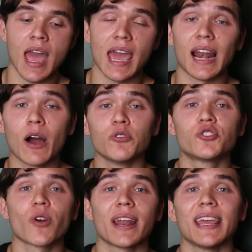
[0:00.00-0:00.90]
And I would
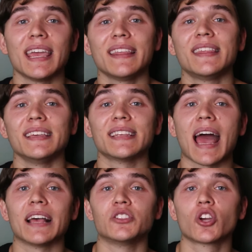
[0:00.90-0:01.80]
try to eat these
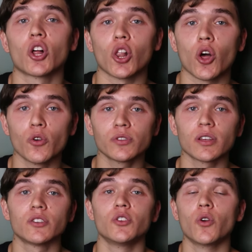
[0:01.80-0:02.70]
as close
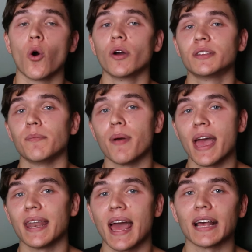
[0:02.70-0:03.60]
to going to
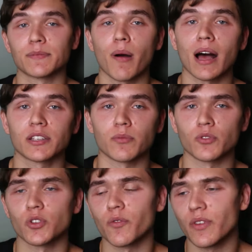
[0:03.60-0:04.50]
bed as possible.
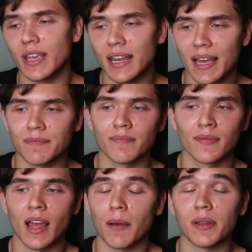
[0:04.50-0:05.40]
So if you
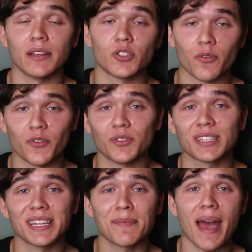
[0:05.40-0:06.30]
if you
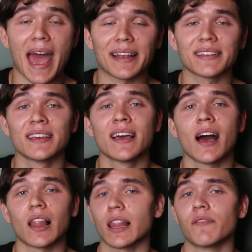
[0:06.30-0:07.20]
sleep at
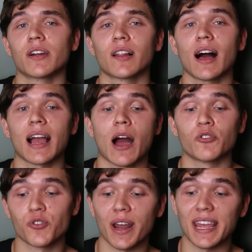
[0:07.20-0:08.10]
11 o'clock, I
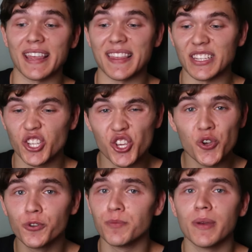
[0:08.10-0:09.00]
would try to eat this
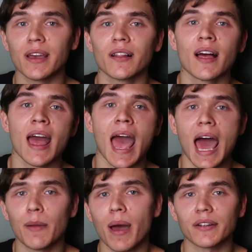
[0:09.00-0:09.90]
huge meal
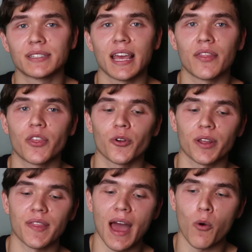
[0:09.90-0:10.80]
at about
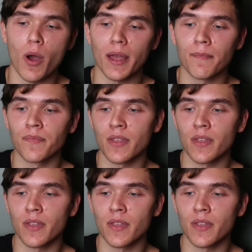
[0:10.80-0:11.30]
10:30. That way,